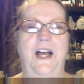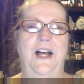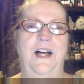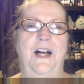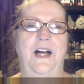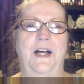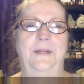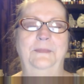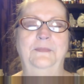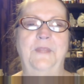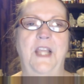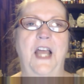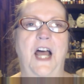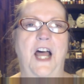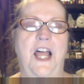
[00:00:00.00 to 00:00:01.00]
Uh, um,
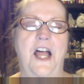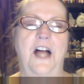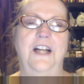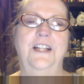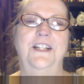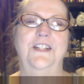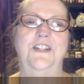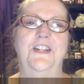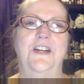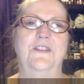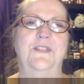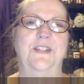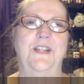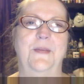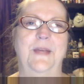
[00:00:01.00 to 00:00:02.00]
Chag Kasher
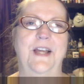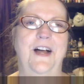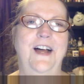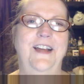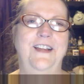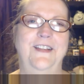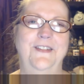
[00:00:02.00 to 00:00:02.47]
V'Sameach